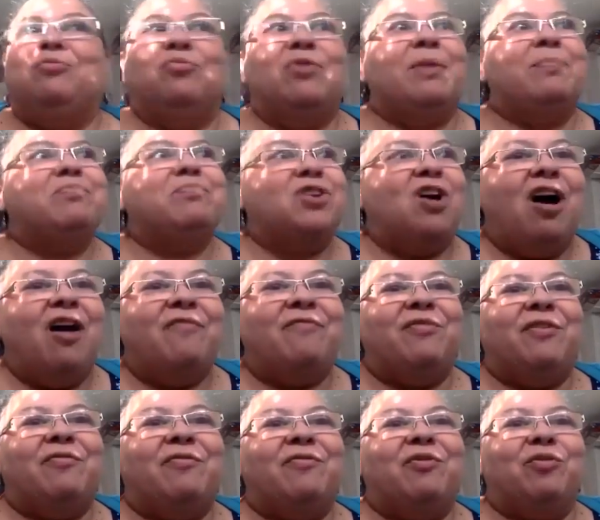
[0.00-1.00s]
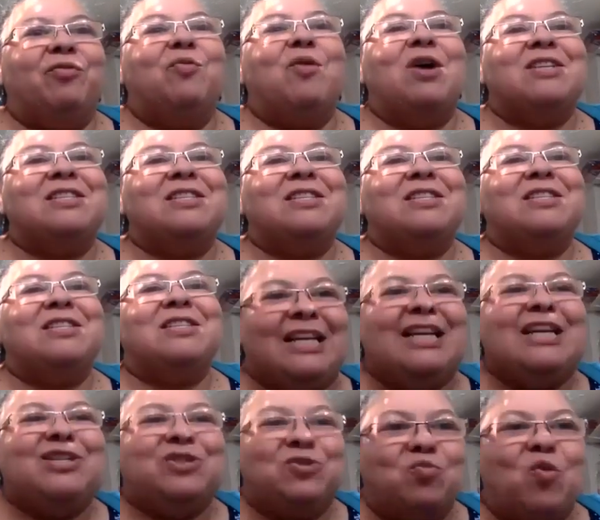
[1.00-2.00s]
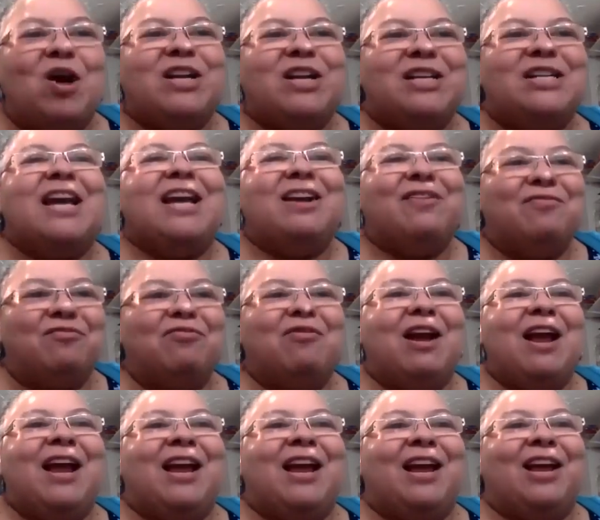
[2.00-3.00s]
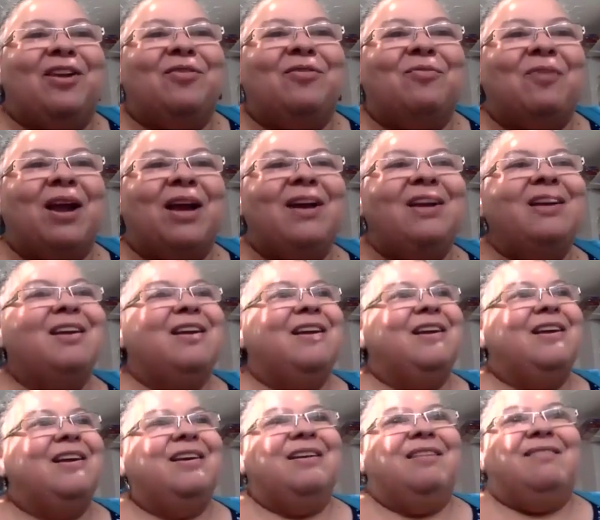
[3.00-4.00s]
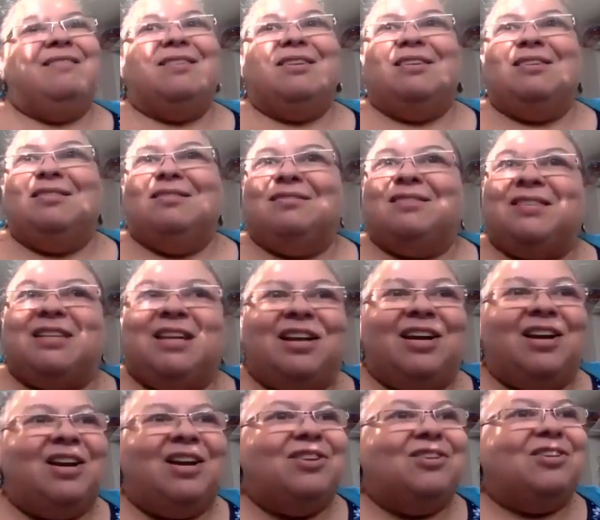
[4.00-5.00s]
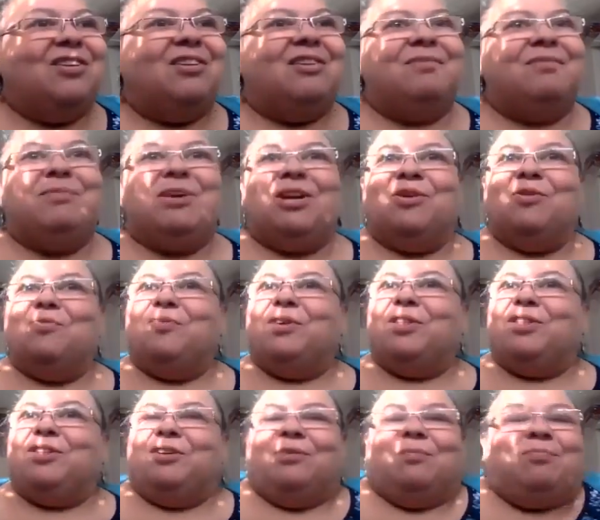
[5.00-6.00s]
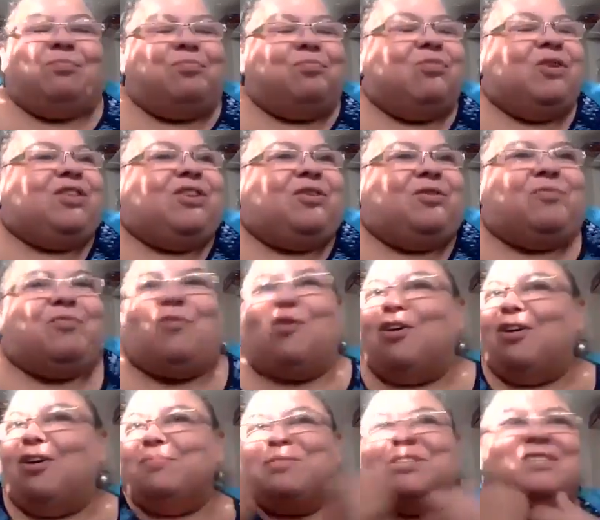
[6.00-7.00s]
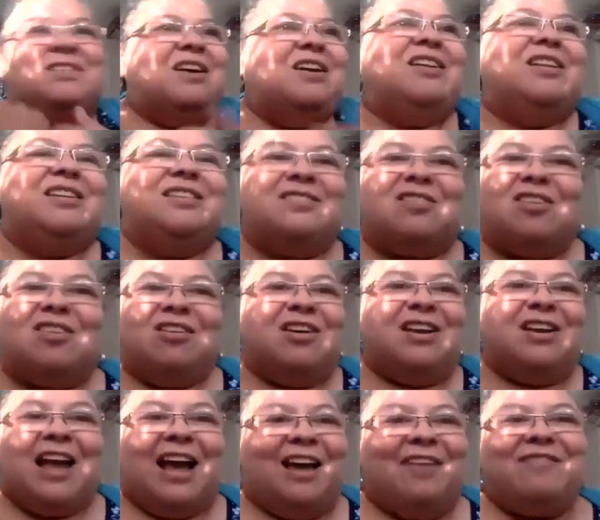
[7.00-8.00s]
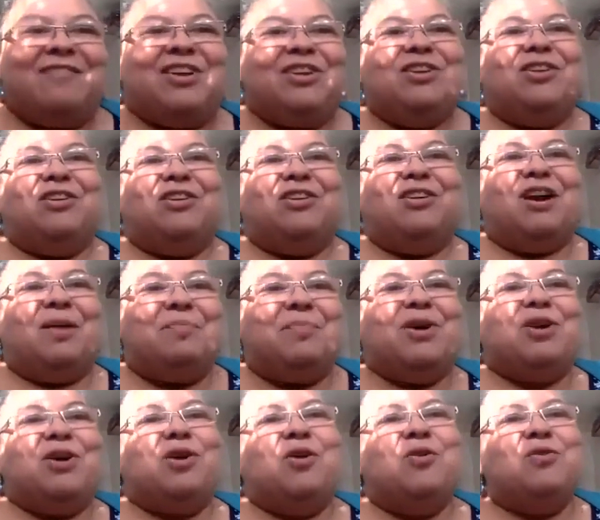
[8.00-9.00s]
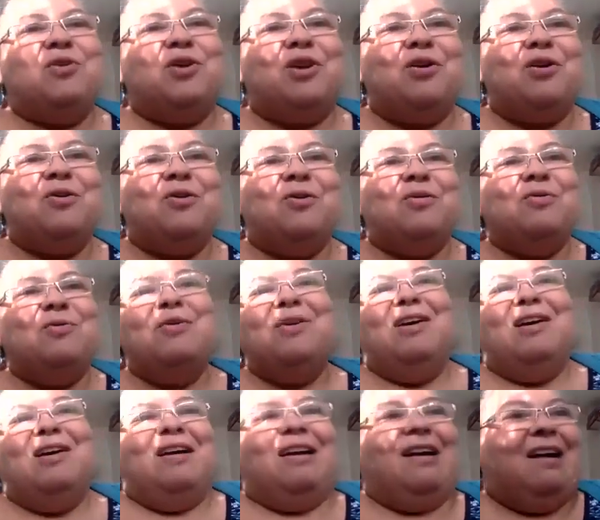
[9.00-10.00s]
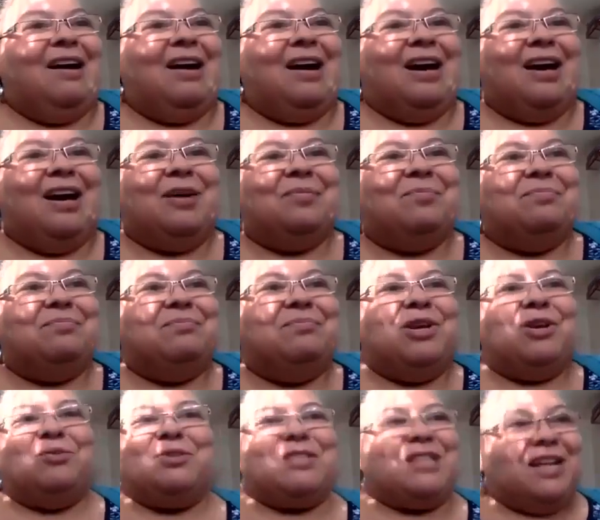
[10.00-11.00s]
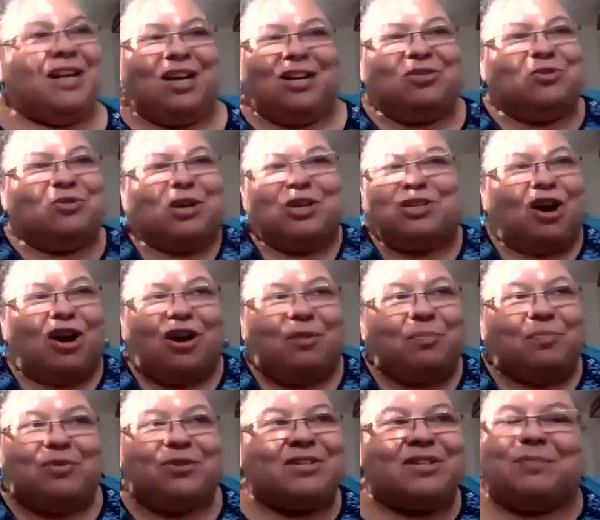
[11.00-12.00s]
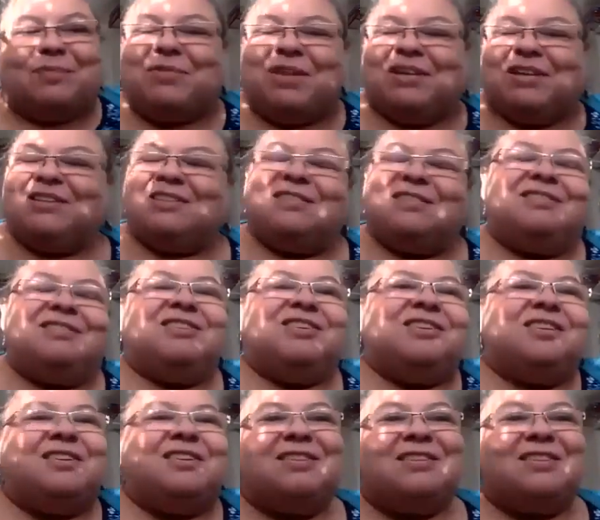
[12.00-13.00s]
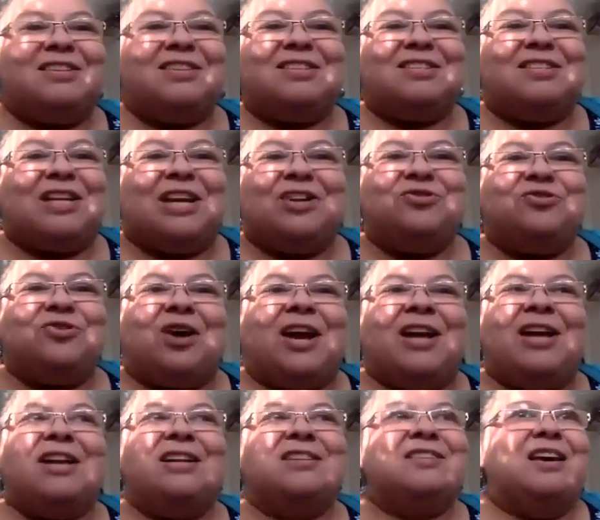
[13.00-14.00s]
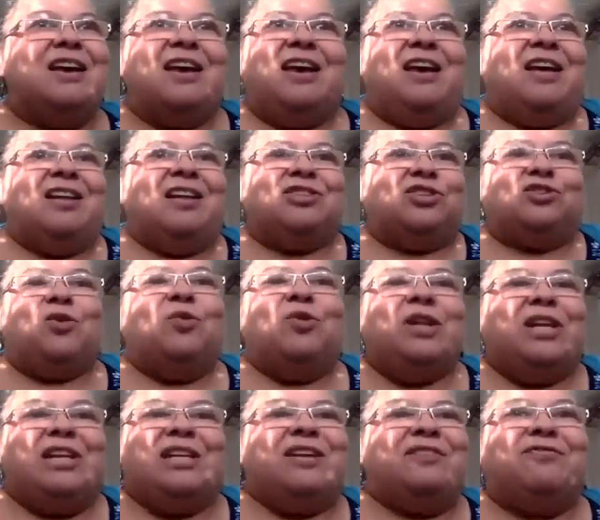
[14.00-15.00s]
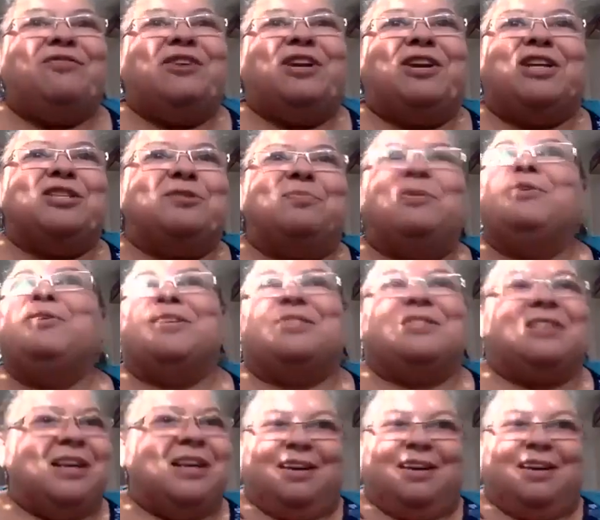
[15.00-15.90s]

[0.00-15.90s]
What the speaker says: ripped off if there wasn't at least one day of rain, right? Sitting under, you know, with your warm snugglies on, having your cup of cocoa, you know, sitting under a tarp or something to stay dry, and it's a totally different experience.